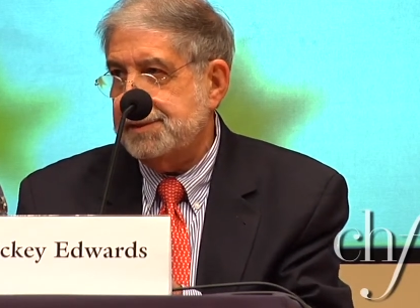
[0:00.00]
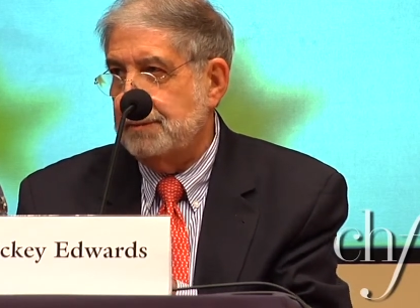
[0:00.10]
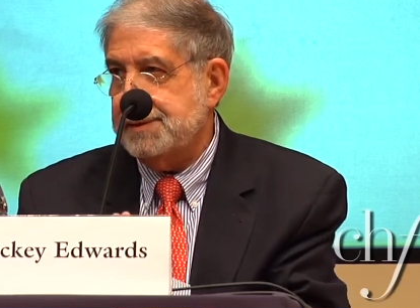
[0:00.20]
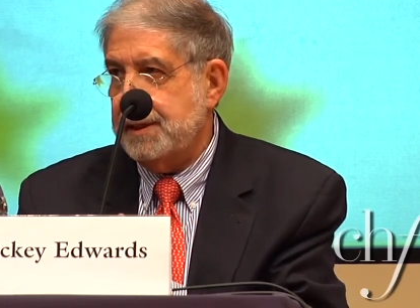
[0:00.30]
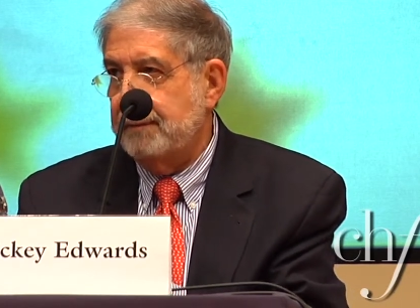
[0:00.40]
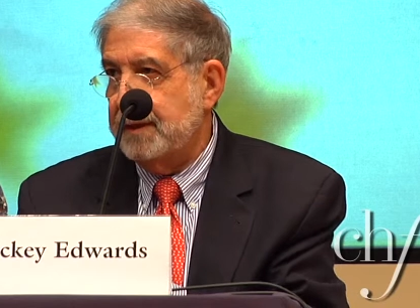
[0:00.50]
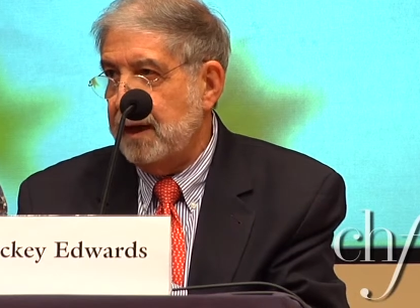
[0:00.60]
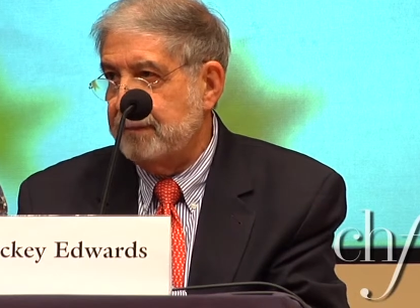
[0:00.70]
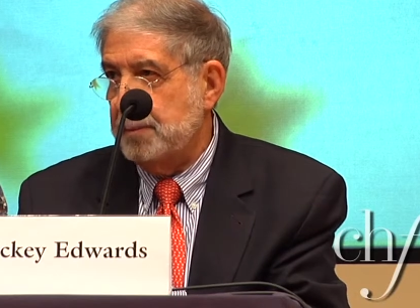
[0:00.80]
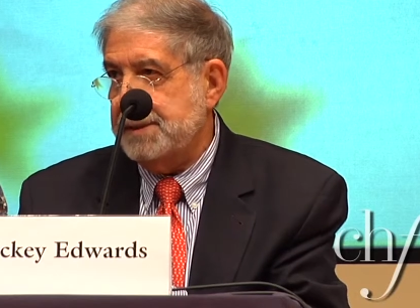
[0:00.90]
So instead of the
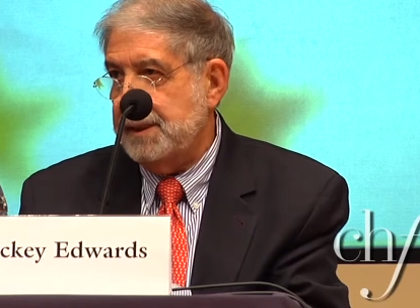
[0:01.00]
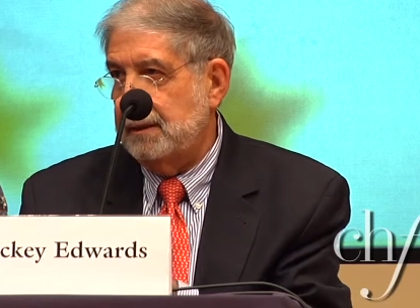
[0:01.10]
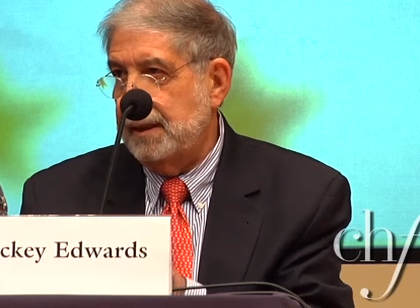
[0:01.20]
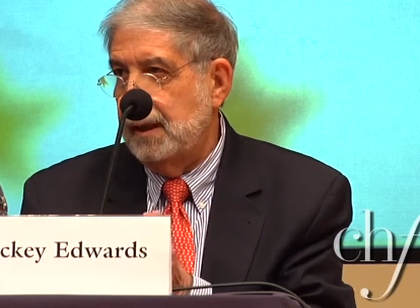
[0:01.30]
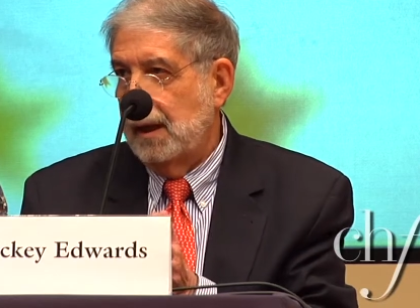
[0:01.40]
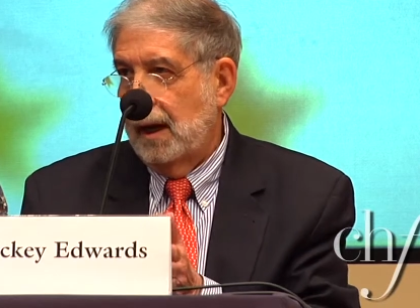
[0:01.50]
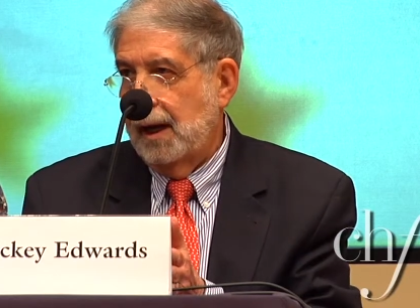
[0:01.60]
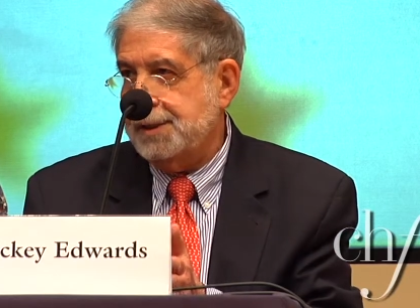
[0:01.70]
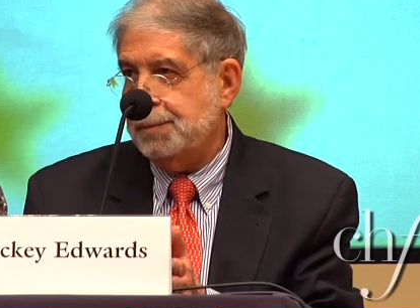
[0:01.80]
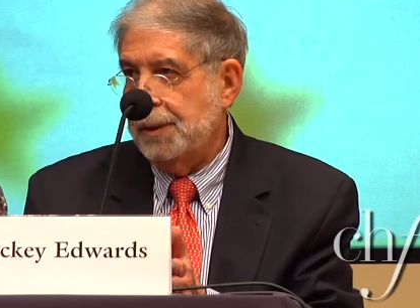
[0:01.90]
government telling
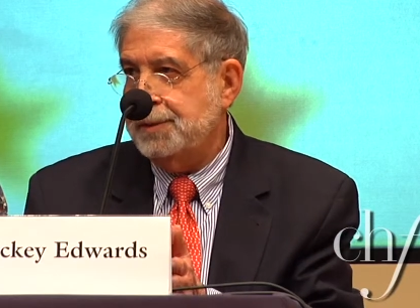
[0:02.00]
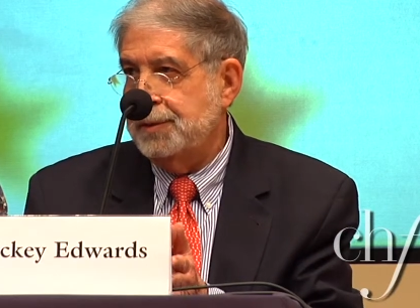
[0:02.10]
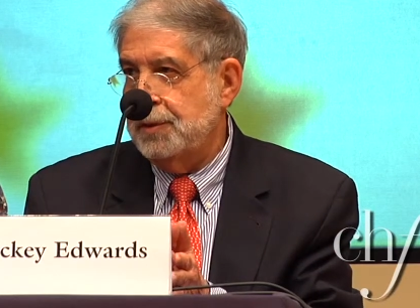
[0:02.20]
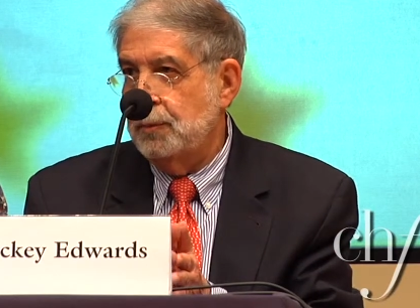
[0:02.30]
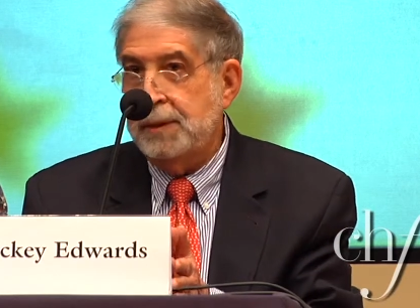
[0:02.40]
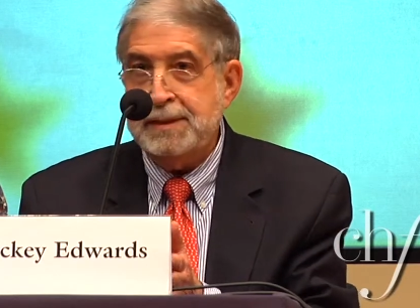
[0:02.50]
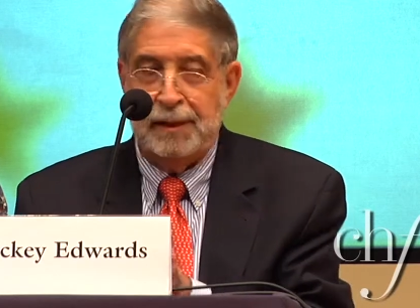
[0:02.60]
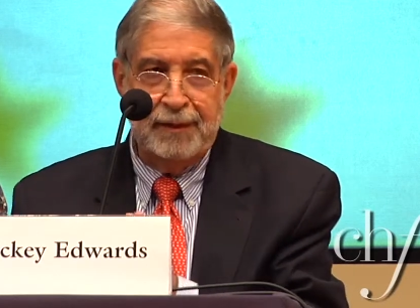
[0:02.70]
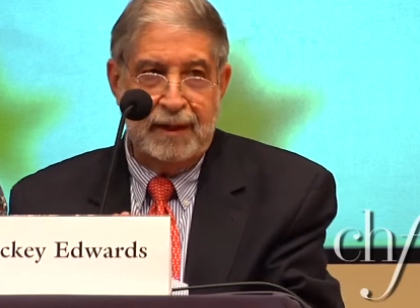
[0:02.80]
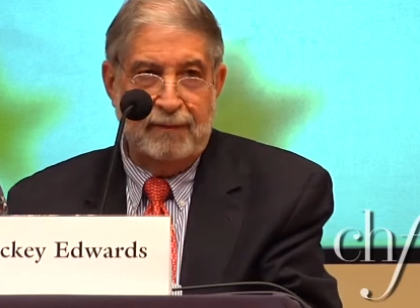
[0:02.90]
us what to do, we
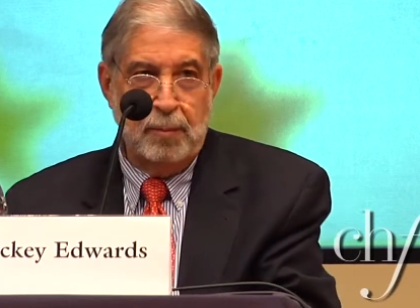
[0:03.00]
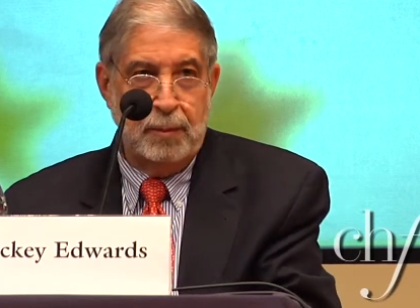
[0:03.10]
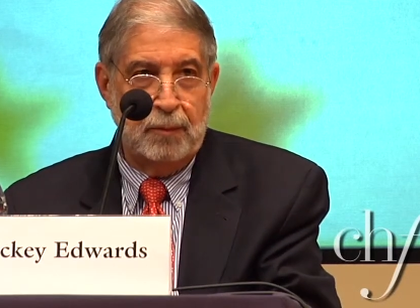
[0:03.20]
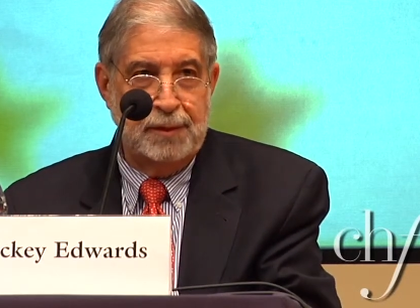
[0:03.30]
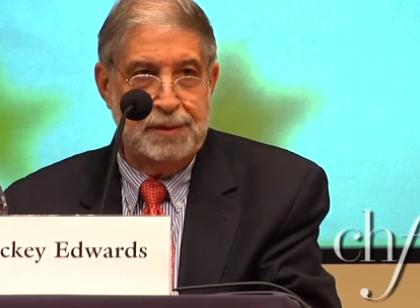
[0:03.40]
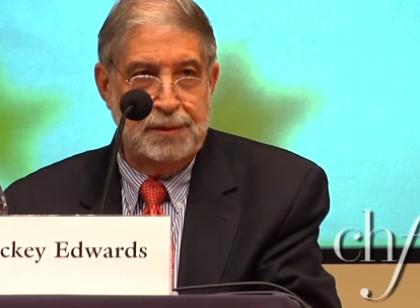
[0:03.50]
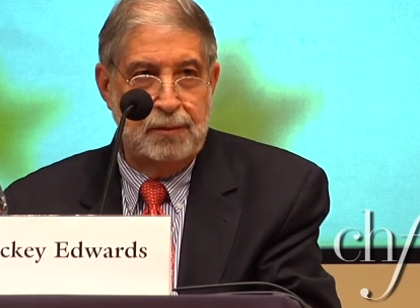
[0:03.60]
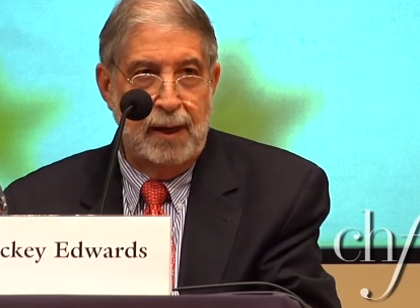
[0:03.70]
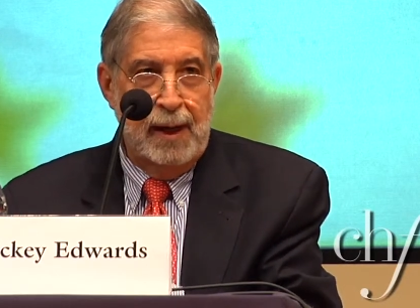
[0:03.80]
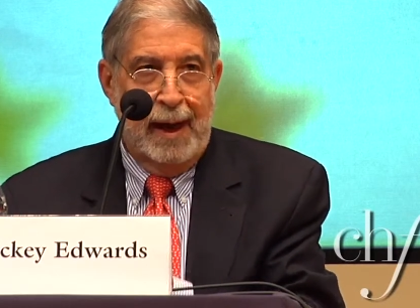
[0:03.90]
tell the government what to
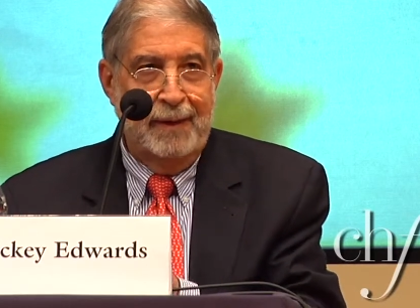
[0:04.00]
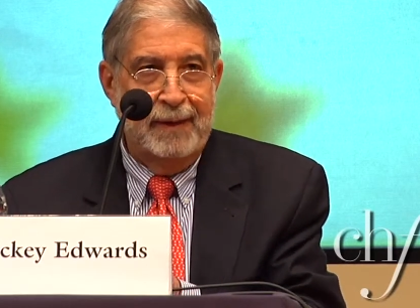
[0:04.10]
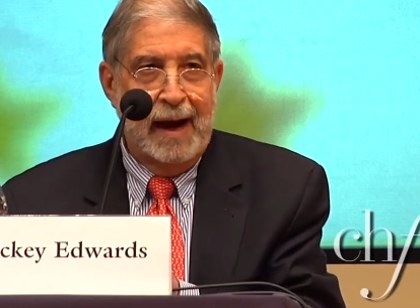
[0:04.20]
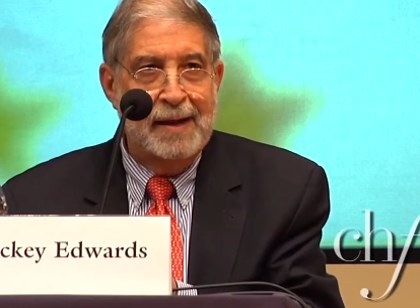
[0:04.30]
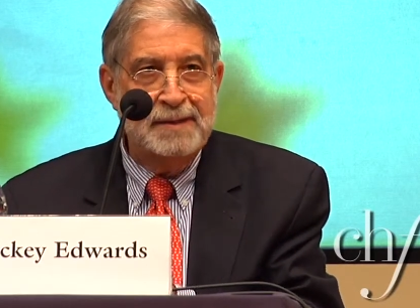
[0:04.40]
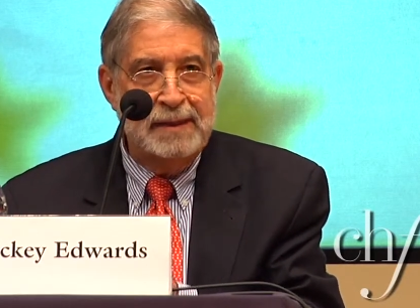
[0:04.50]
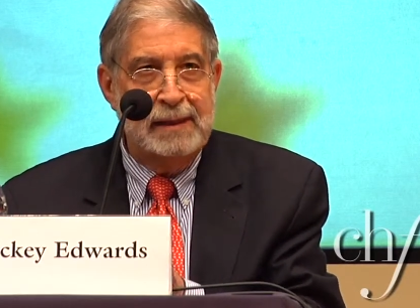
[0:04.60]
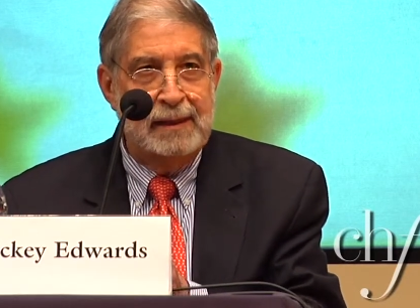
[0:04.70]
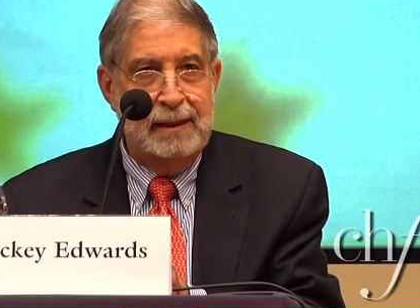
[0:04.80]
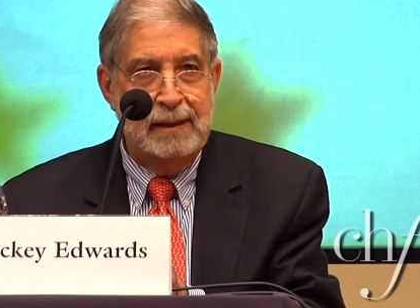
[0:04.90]
do. And the
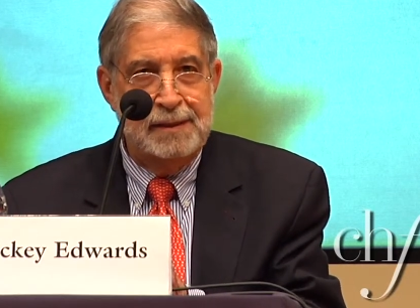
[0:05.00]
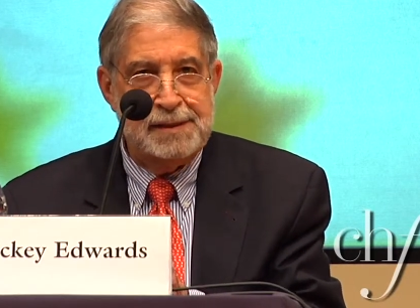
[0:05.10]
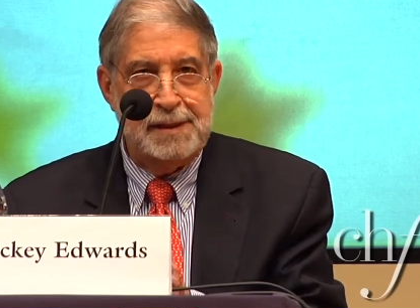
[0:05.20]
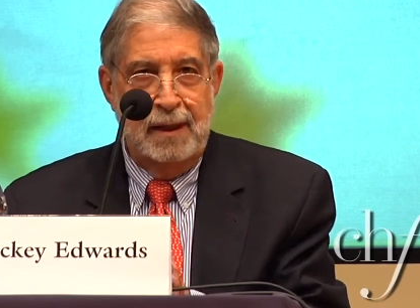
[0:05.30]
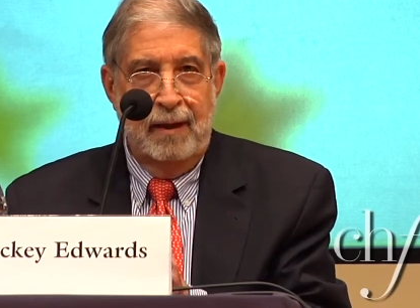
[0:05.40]
idea is